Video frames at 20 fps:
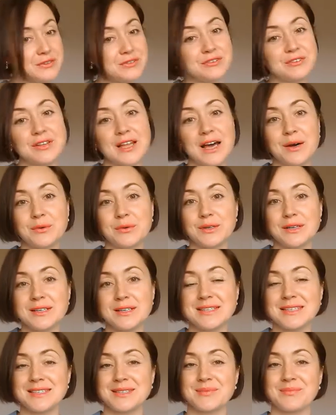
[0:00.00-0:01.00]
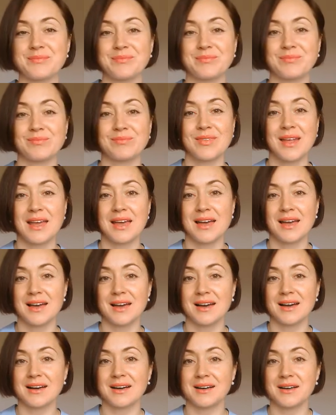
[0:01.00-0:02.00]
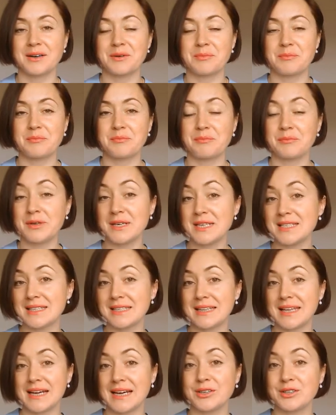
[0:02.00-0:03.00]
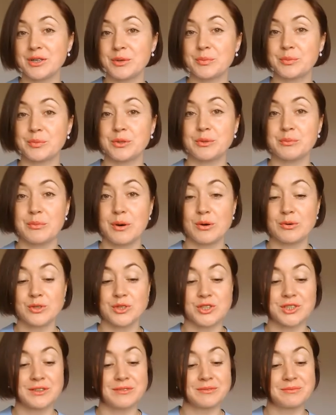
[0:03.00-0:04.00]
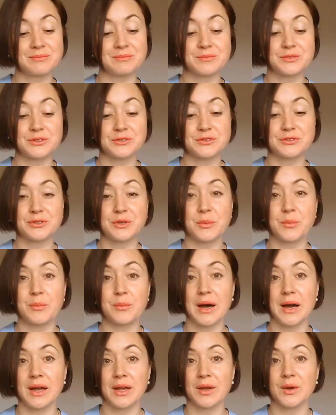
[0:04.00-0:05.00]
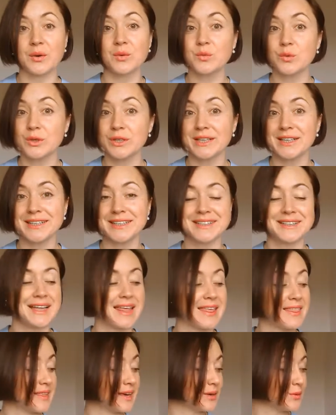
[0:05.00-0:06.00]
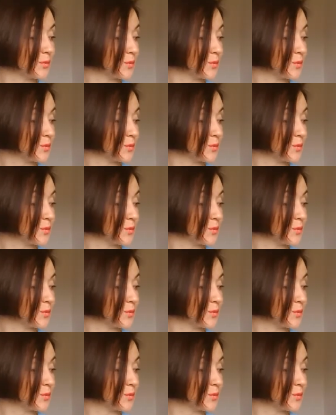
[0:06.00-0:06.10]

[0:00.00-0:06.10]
flowers. Recently I got a promotion from my work, and that